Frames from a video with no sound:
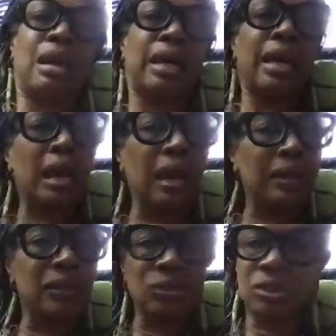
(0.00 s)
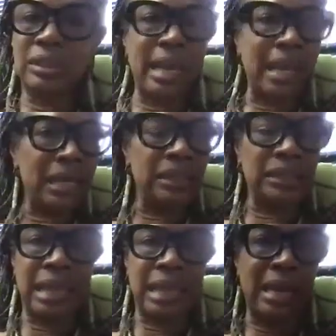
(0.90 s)
can understand
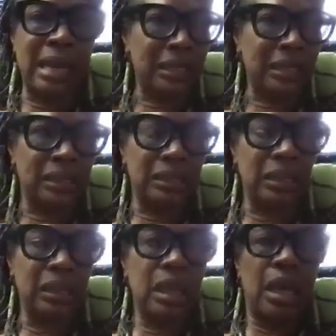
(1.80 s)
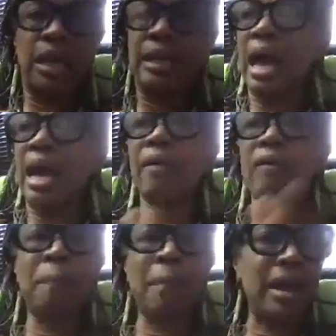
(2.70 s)
text. Not
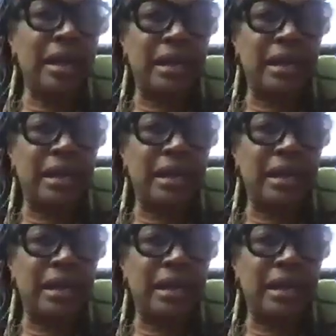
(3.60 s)
everybody